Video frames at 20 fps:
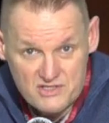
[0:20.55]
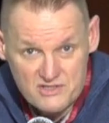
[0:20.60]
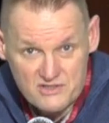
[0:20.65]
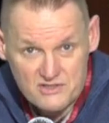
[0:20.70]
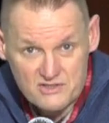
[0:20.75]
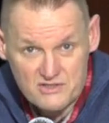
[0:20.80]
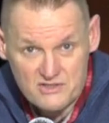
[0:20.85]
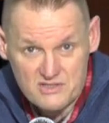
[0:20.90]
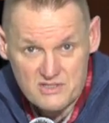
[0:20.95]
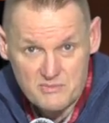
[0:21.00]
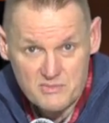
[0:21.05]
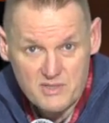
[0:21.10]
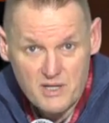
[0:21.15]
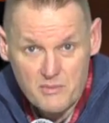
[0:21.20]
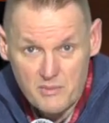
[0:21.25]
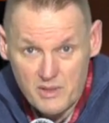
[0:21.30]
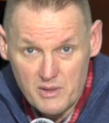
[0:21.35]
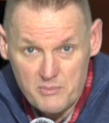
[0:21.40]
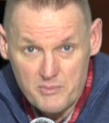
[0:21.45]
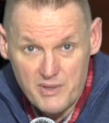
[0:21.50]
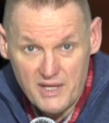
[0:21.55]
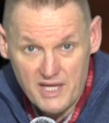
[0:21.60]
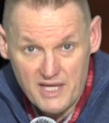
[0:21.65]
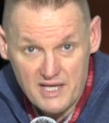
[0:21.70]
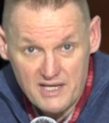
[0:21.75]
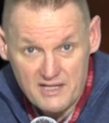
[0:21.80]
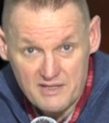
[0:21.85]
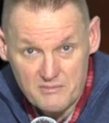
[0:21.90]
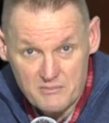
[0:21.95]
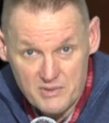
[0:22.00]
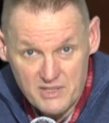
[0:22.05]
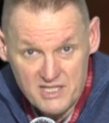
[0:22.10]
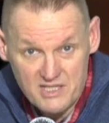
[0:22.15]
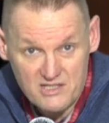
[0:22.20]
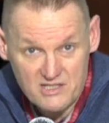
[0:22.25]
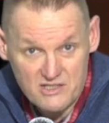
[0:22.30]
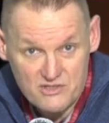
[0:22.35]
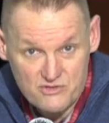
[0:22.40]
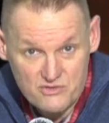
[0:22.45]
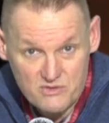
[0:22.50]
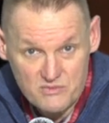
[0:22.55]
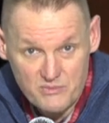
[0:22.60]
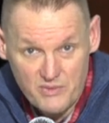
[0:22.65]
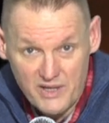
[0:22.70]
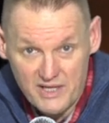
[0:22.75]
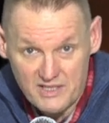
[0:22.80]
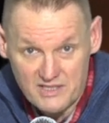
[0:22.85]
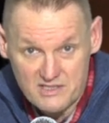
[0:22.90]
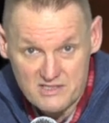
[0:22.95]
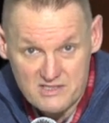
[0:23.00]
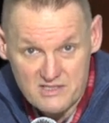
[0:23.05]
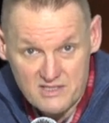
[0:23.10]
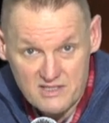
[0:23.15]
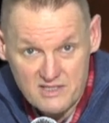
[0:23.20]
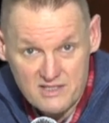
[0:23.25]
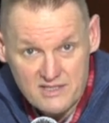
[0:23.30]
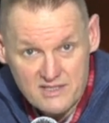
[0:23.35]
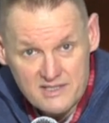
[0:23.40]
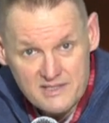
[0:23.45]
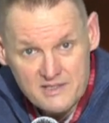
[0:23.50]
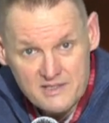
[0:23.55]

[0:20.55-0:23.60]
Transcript: such as abdominal pain and bleeding during pregnancy,